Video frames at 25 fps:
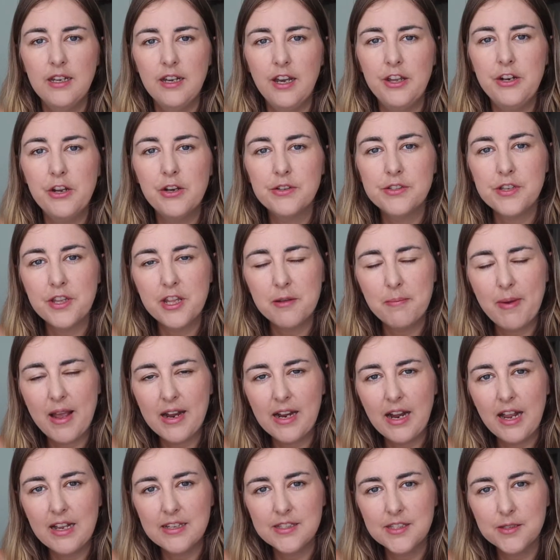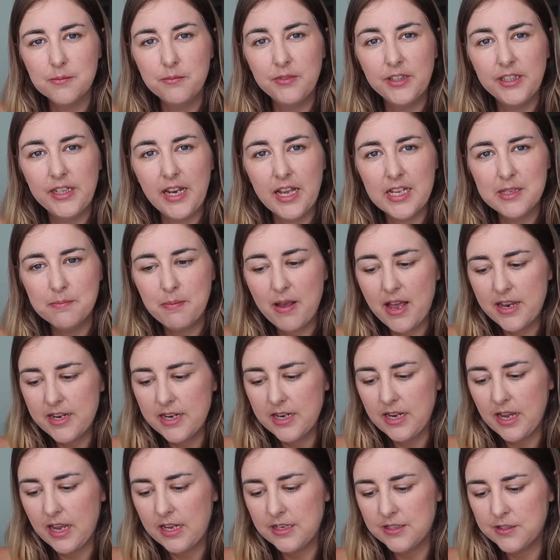And also the back has some really nice
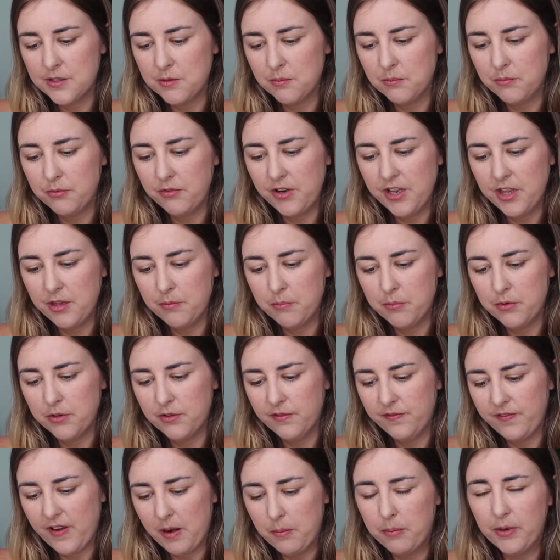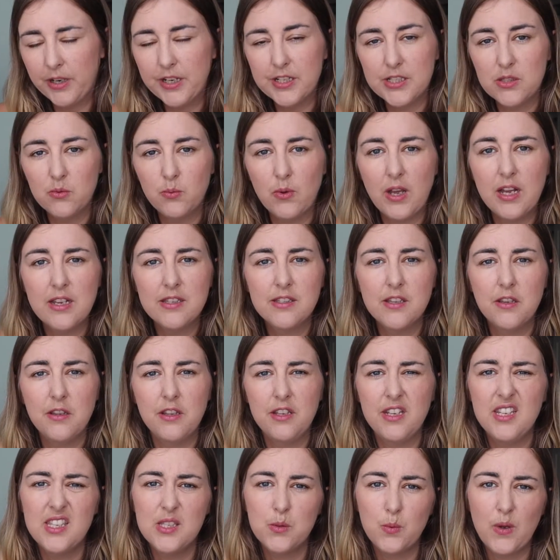padding and some breathable fabric as well, so
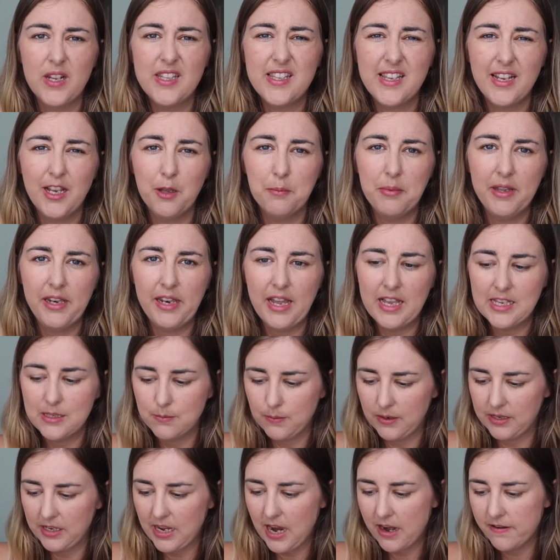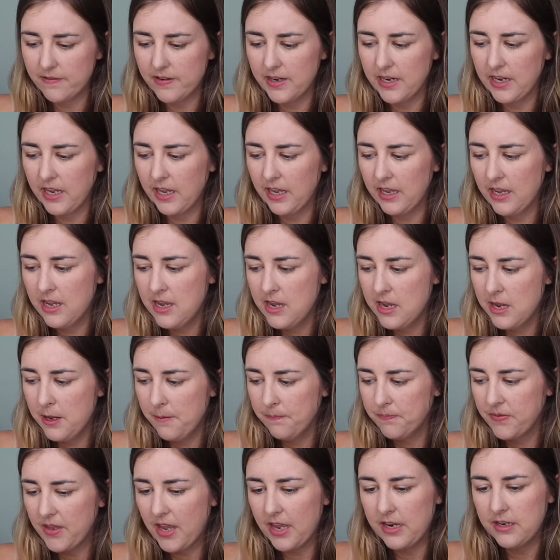that you sweat a little bit less when carrying it.
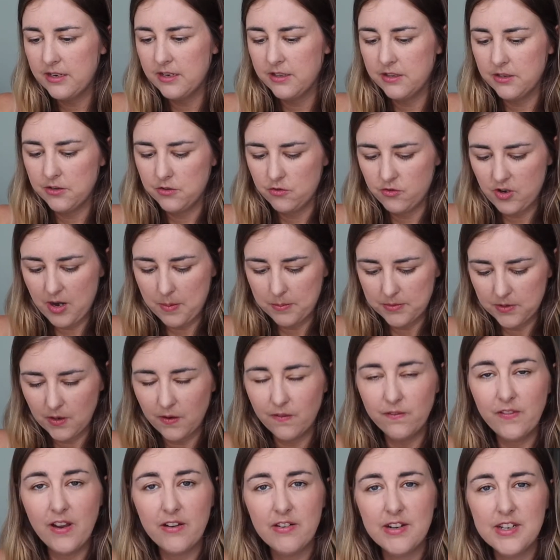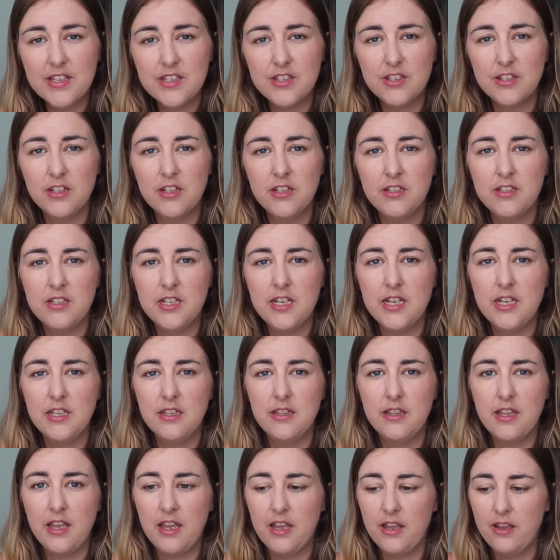And the straps are very sturdy,
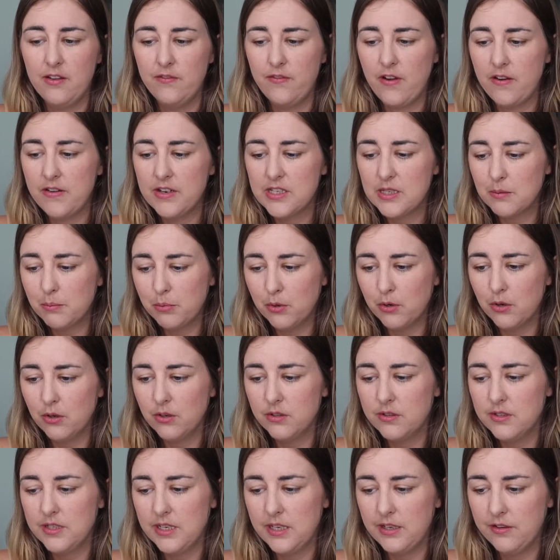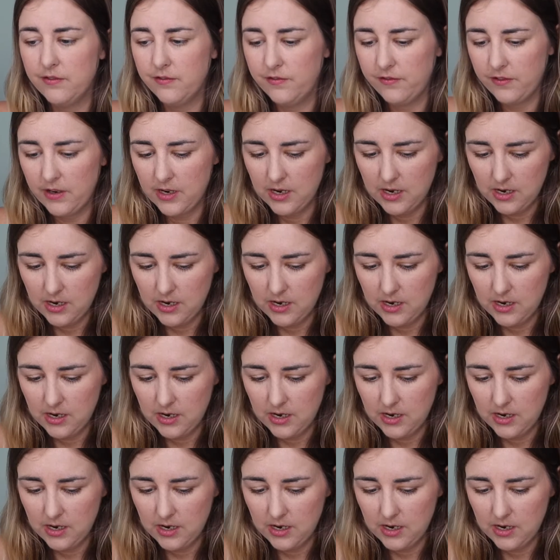they're very supportive.